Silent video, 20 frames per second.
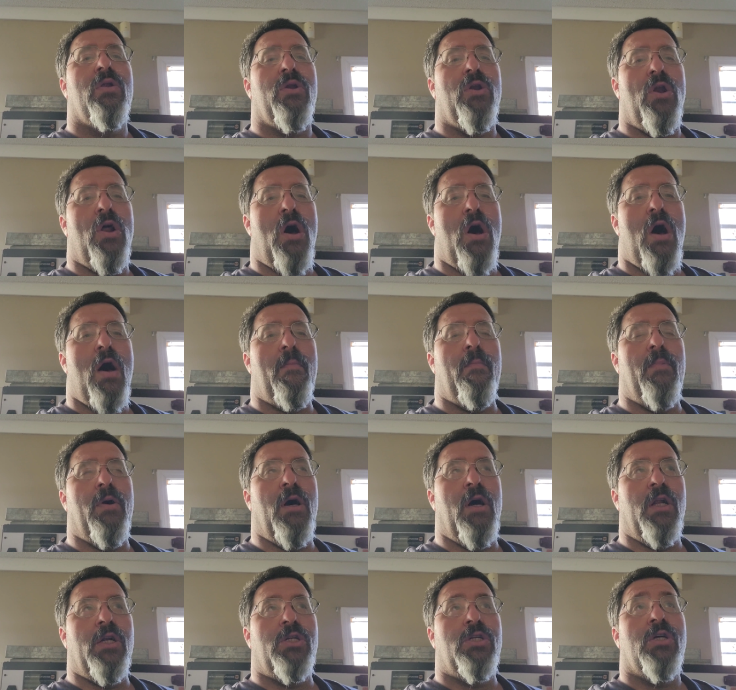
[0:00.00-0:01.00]
Not
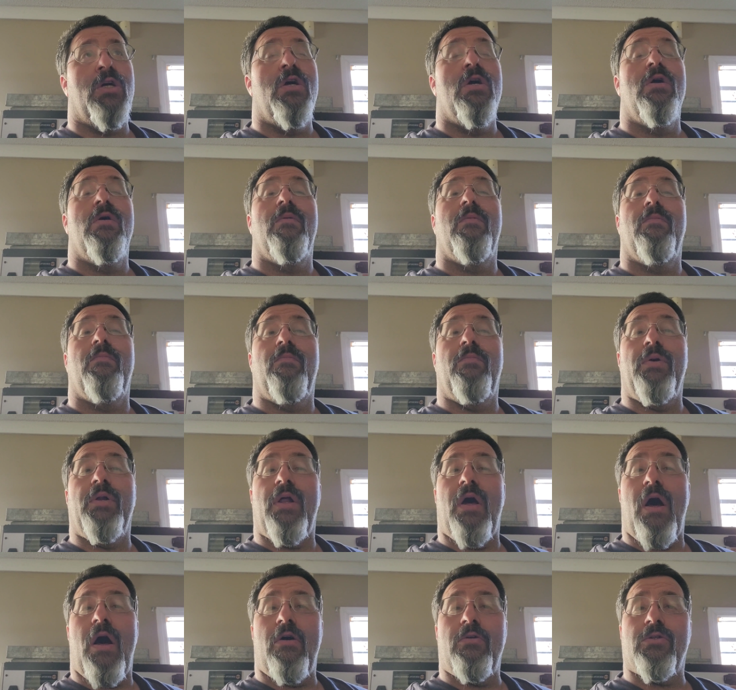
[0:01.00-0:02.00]
much. But
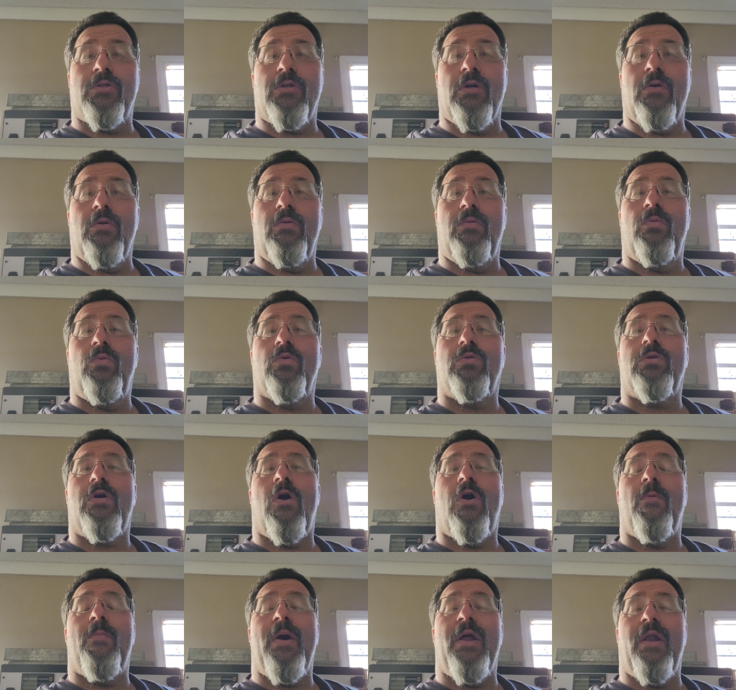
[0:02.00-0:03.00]
also, we'll
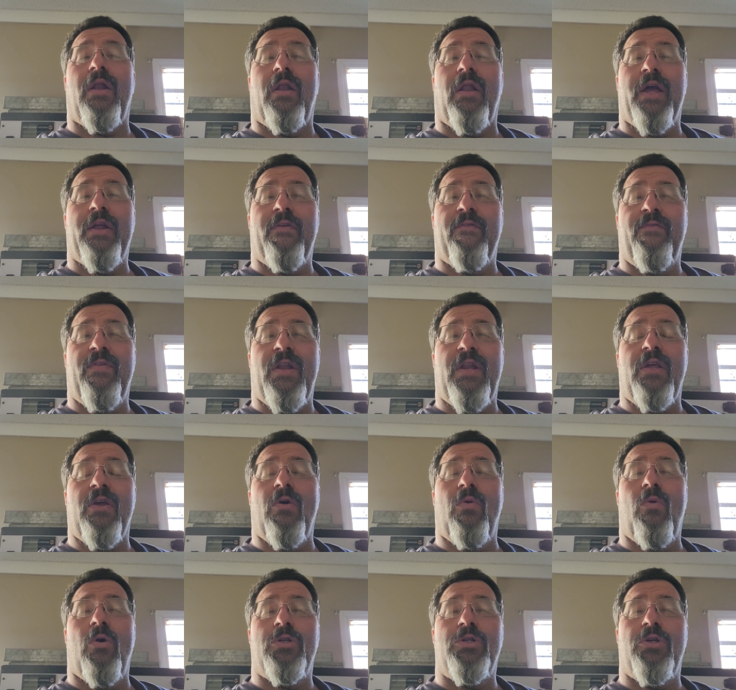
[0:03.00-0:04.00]
talk about in a later
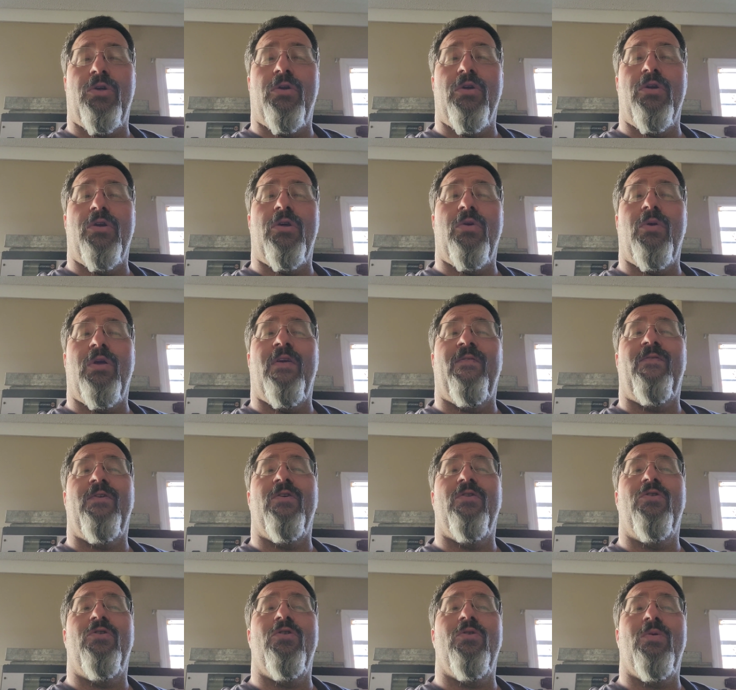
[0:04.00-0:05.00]
video what you can do if you
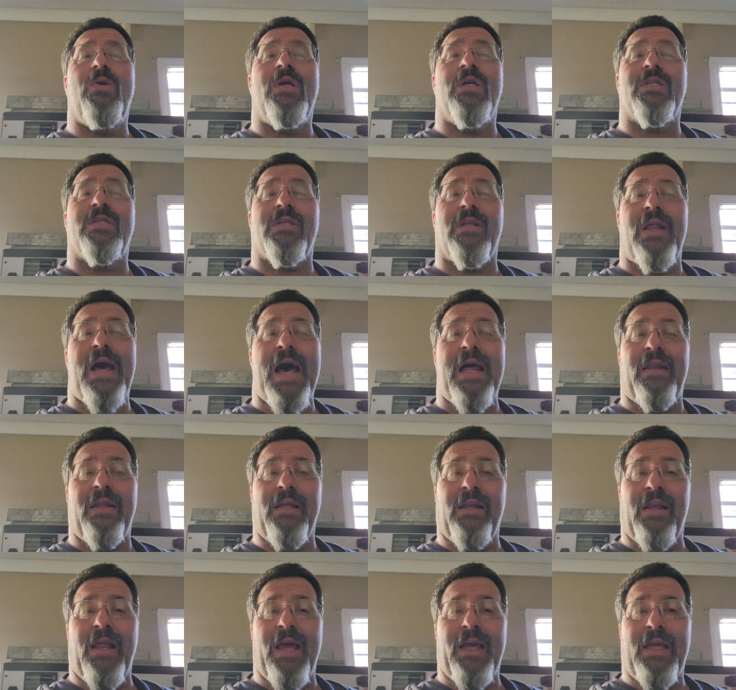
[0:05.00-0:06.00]
do get
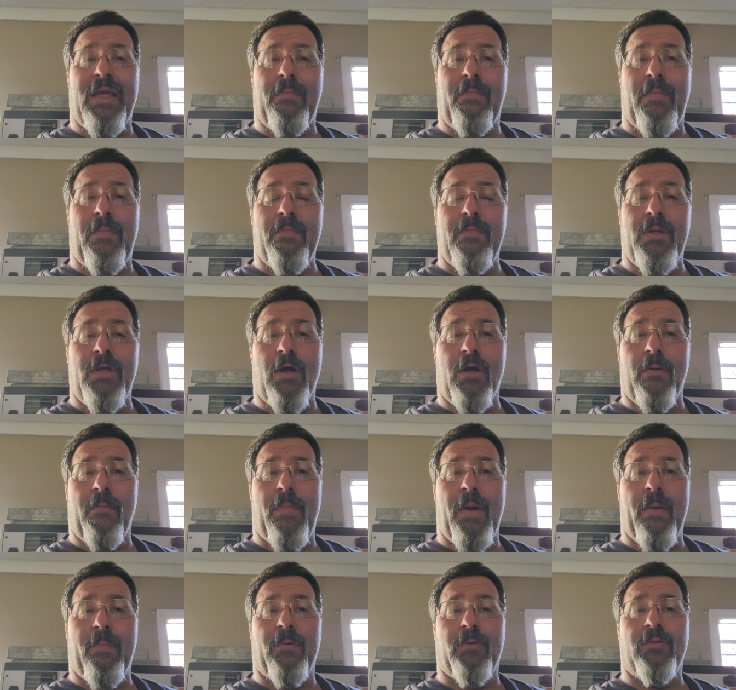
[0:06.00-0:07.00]
slightly leggy young
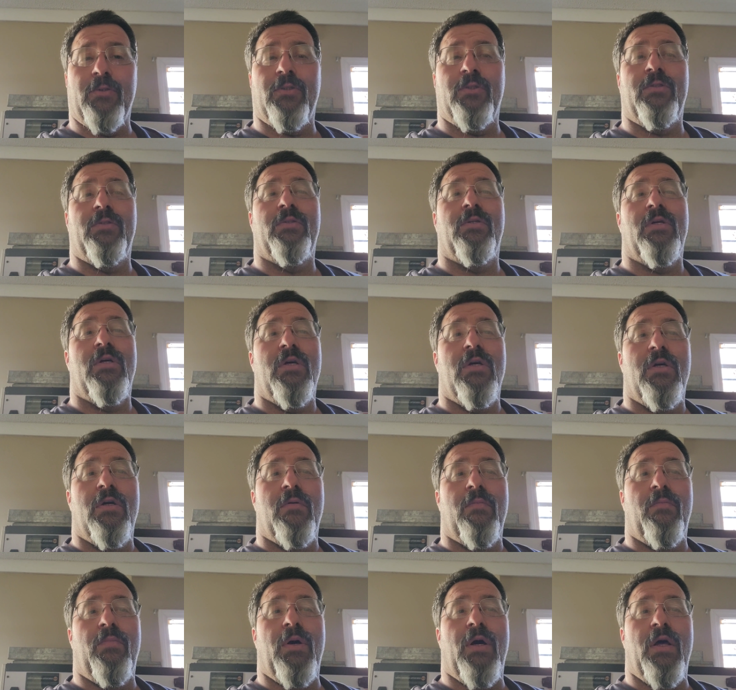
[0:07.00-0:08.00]
peppers.
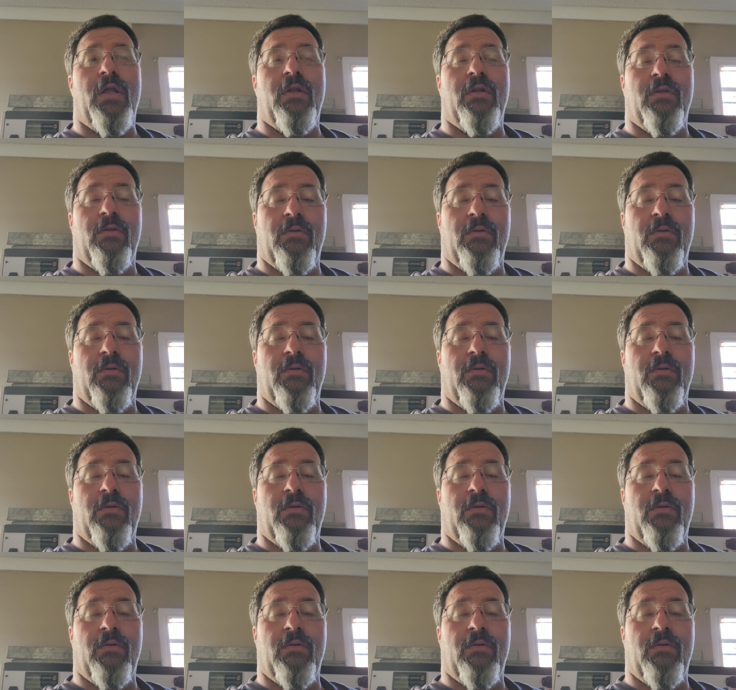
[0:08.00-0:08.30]
But